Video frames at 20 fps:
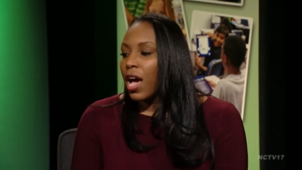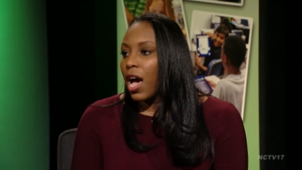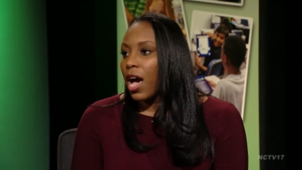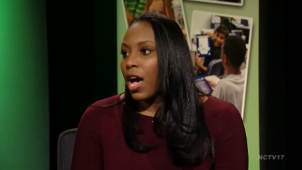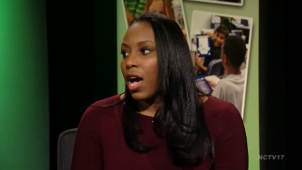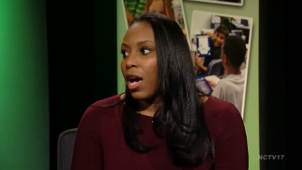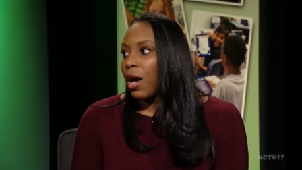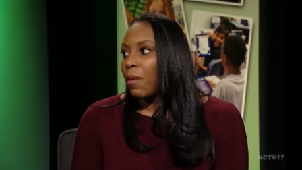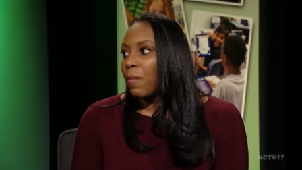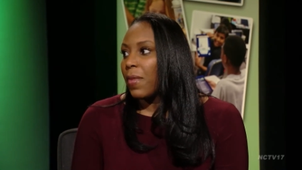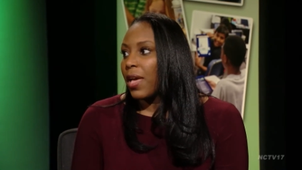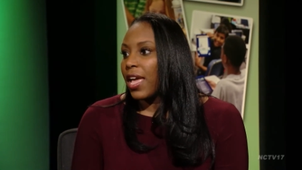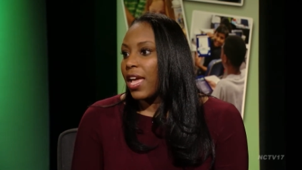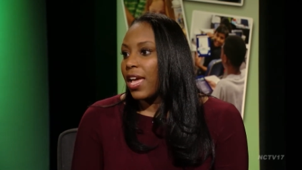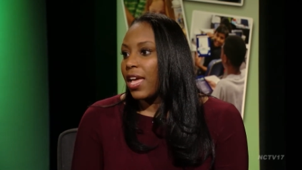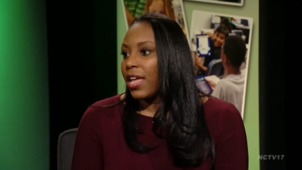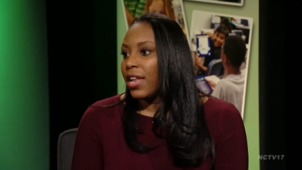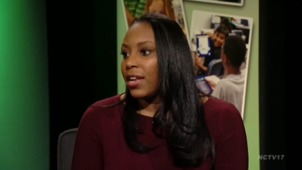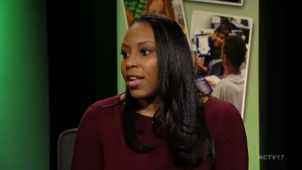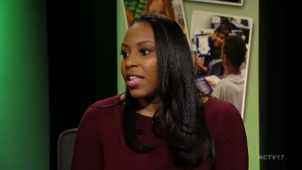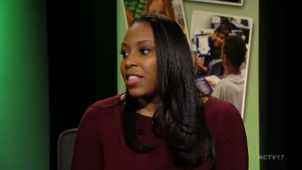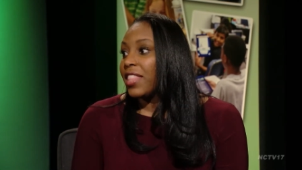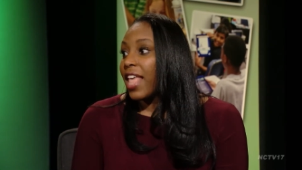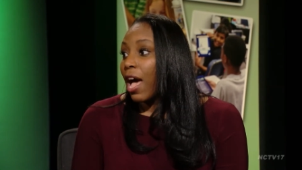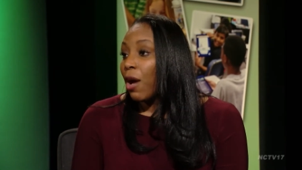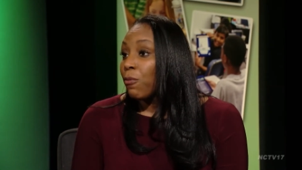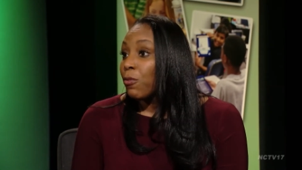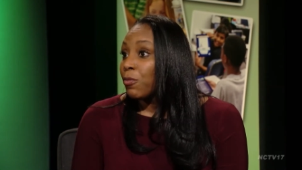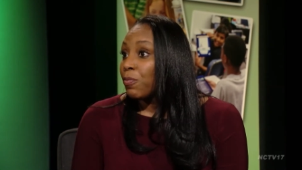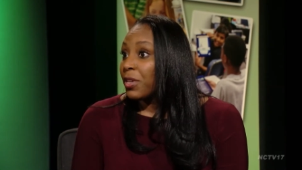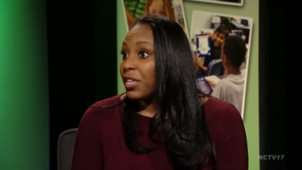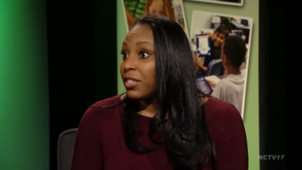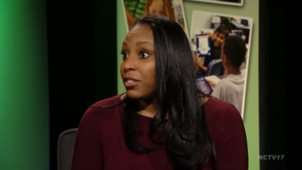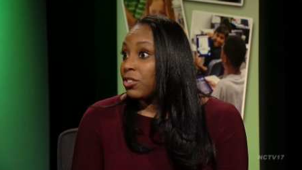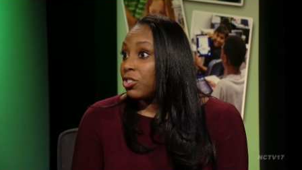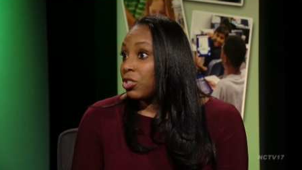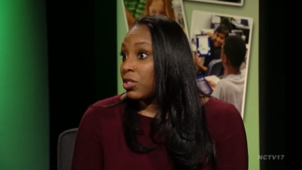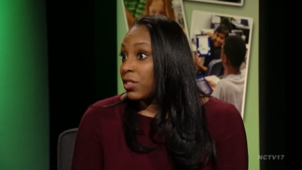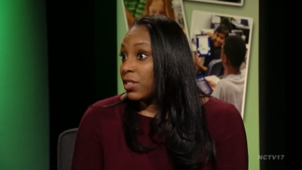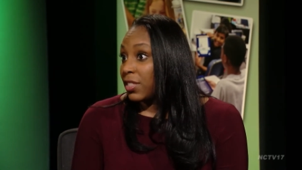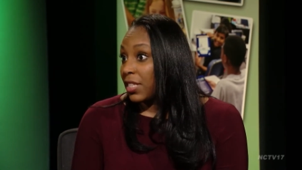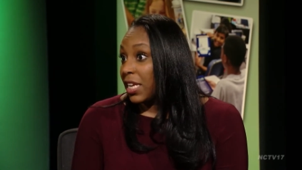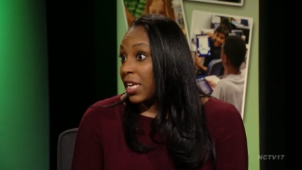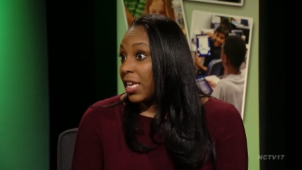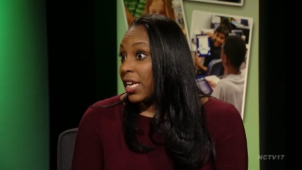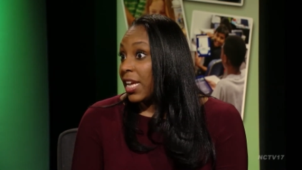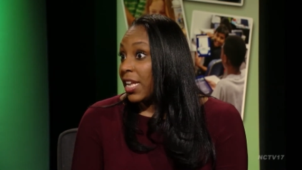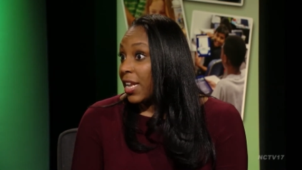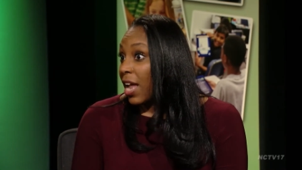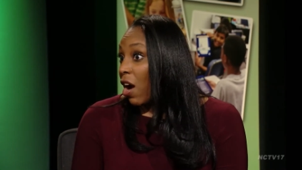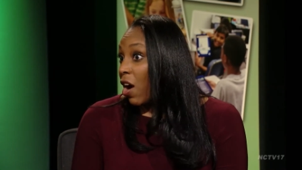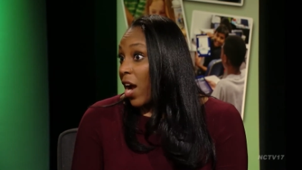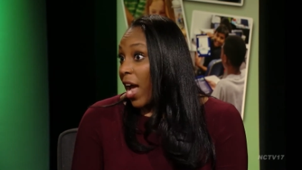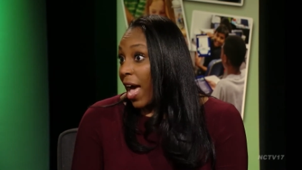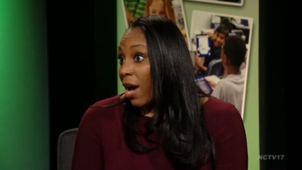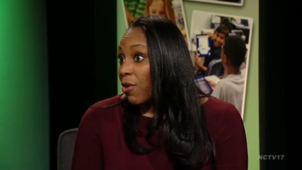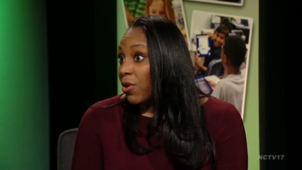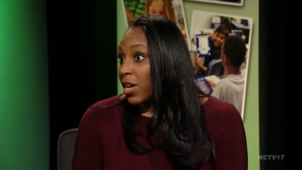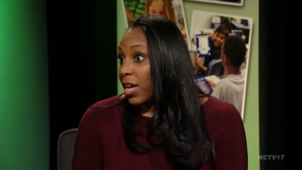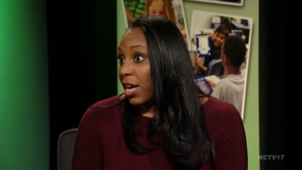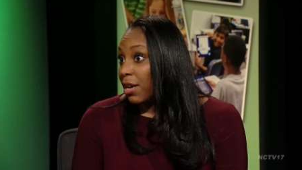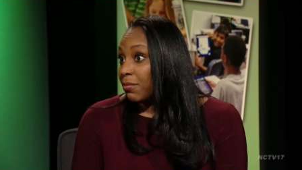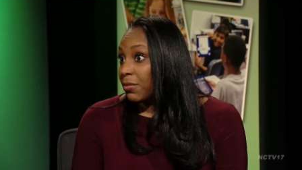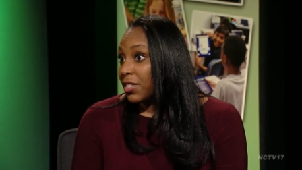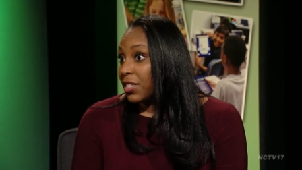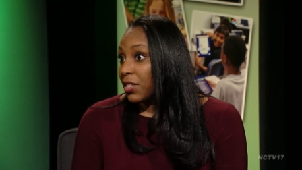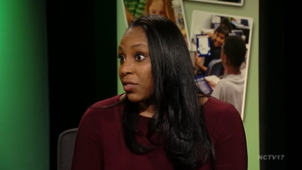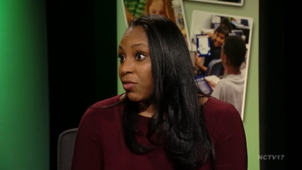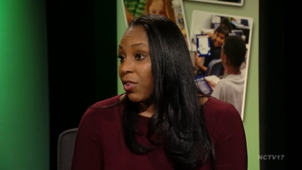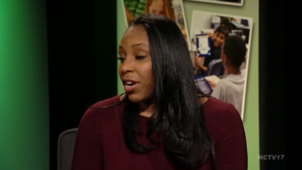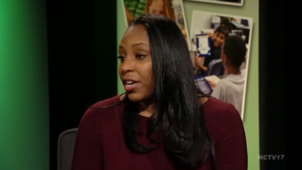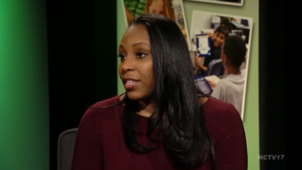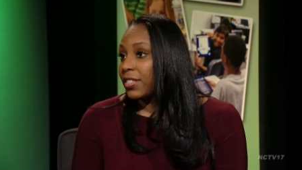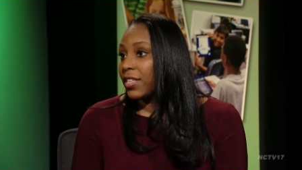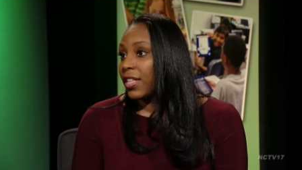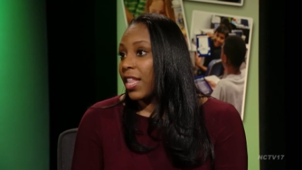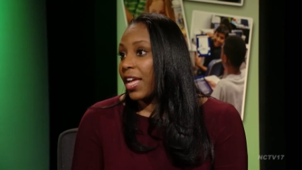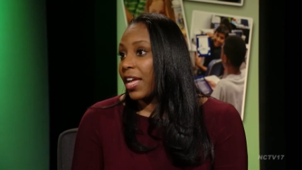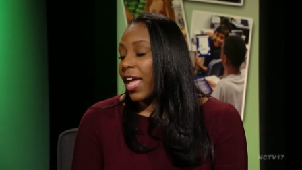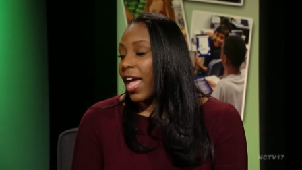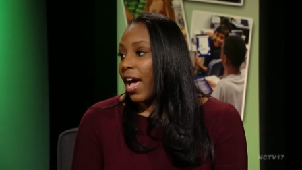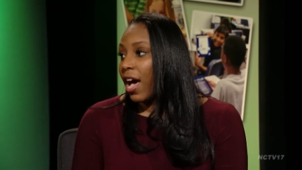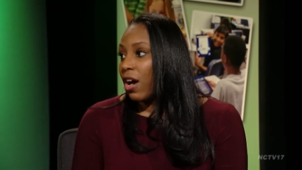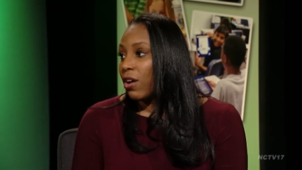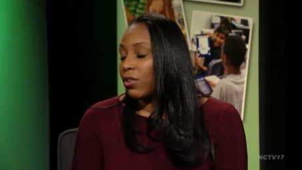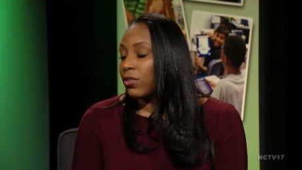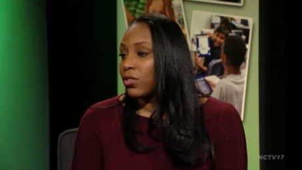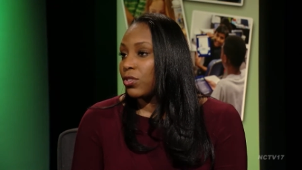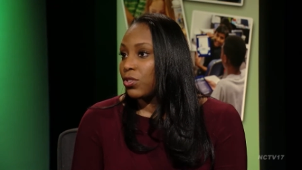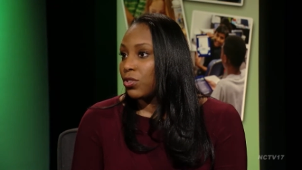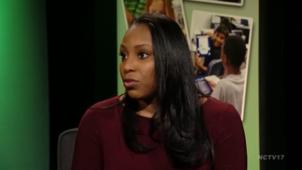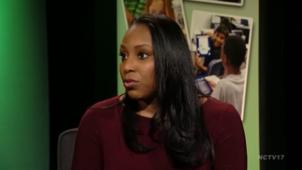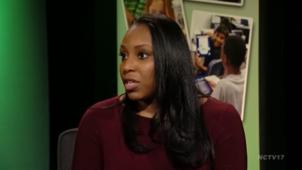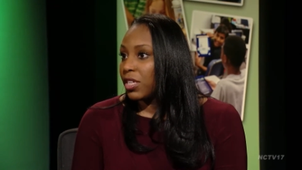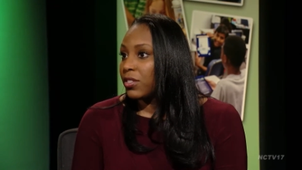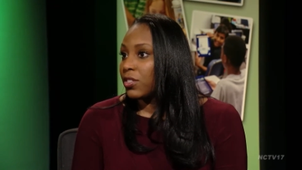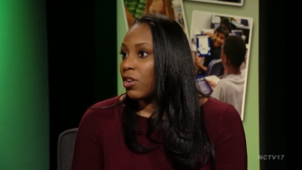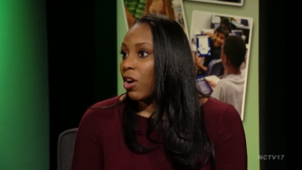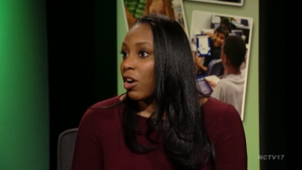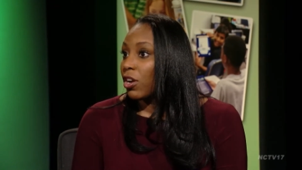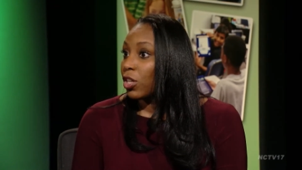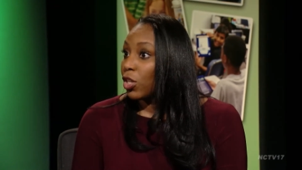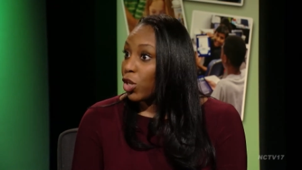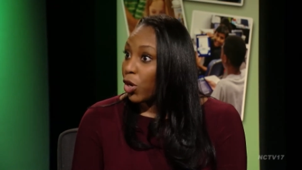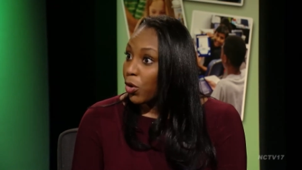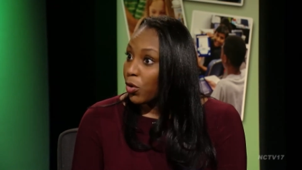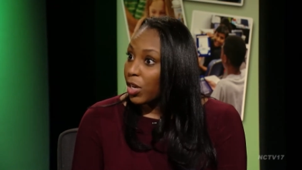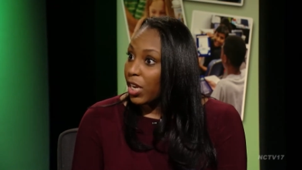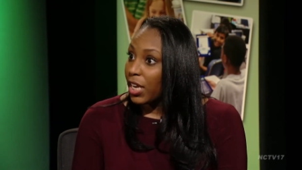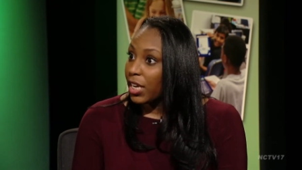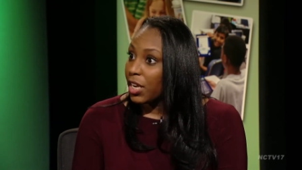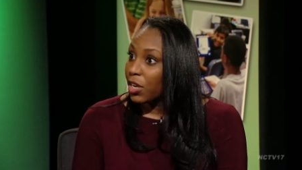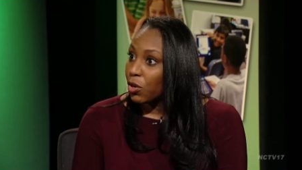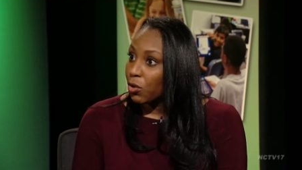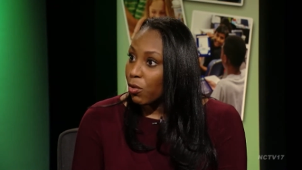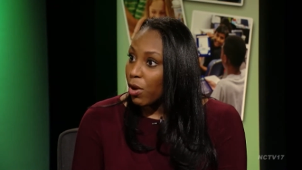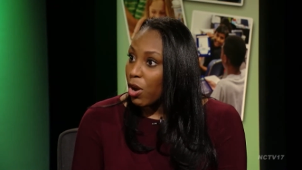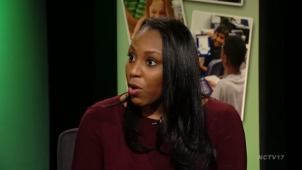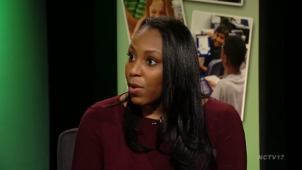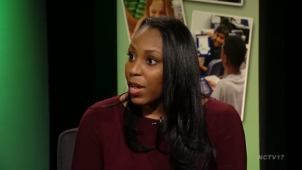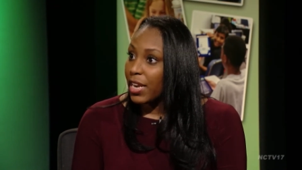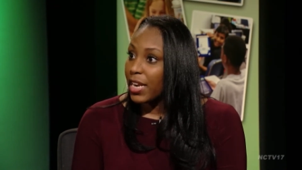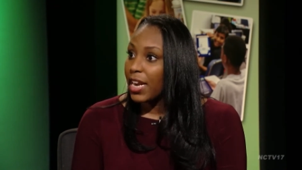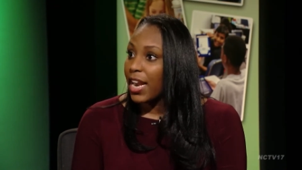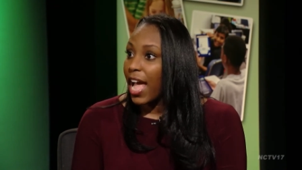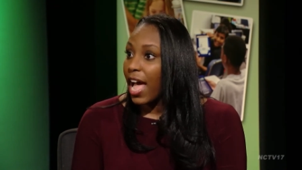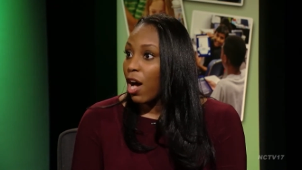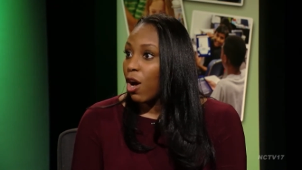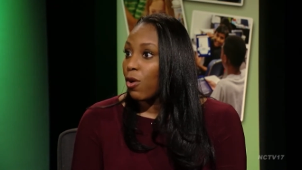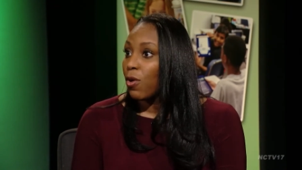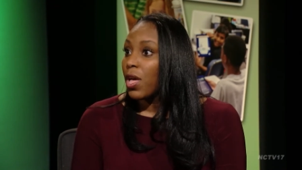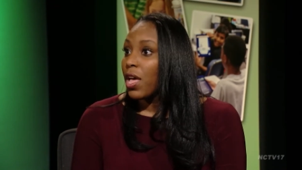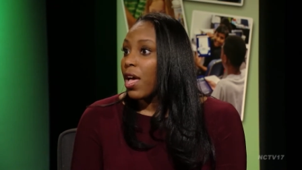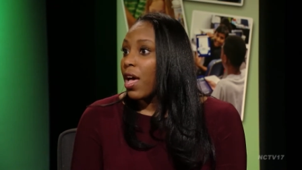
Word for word: Um, and, and that will be seen in our outcomes as far as like how students are learning and growing and how